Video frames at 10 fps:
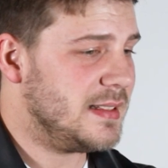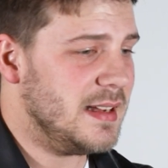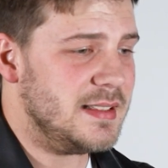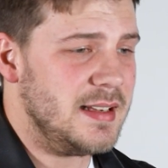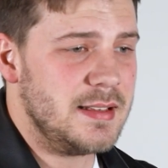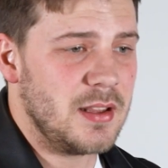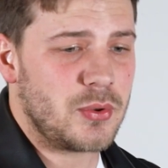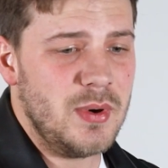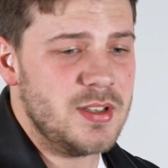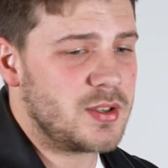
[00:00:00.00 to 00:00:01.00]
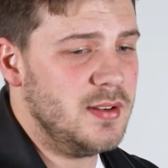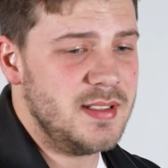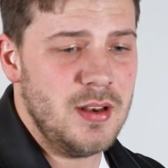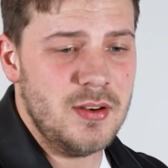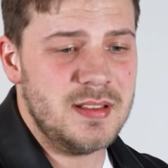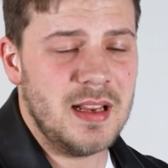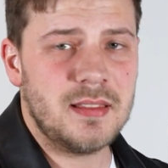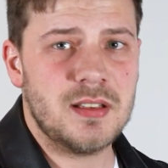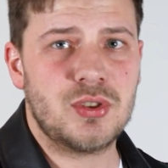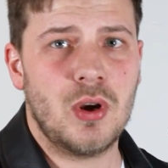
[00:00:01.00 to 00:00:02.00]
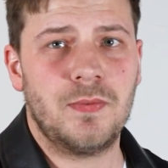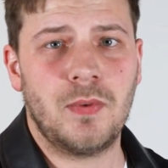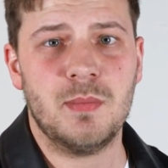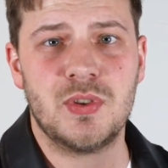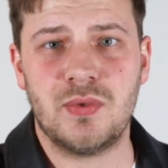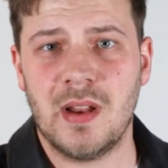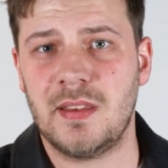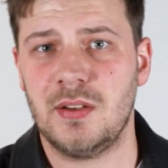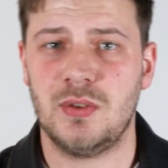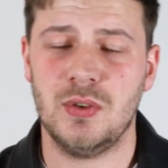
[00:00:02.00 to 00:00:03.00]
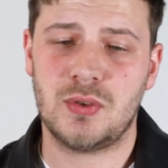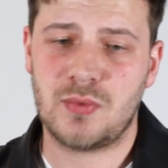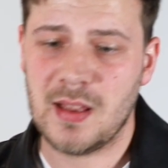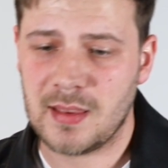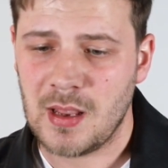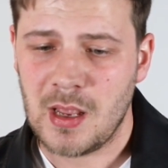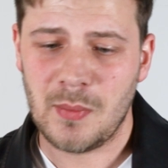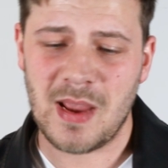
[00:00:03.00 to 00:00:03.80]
I said, Season 3 just continues to take the show from strength to strength.